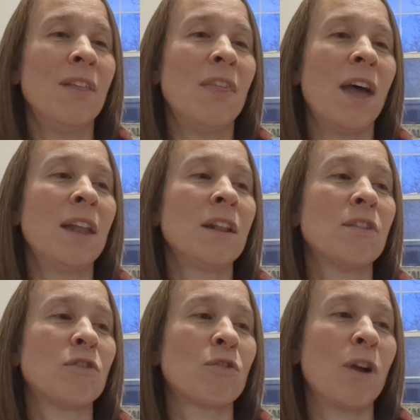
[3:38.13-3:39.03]
the
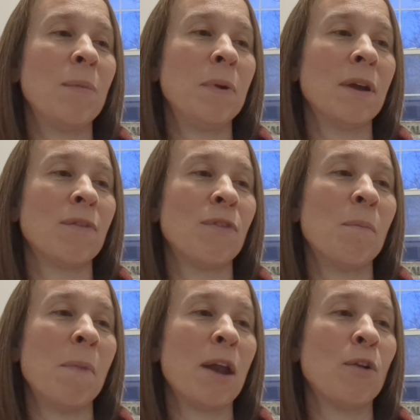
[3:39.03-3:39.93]
endless scraping of the
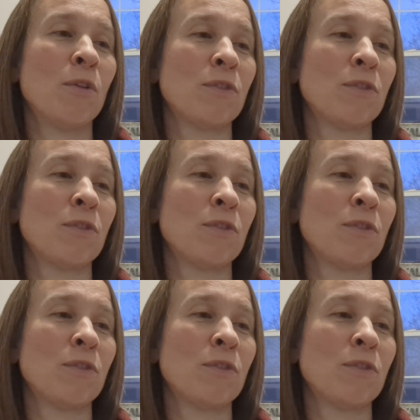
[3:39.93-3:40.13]
metal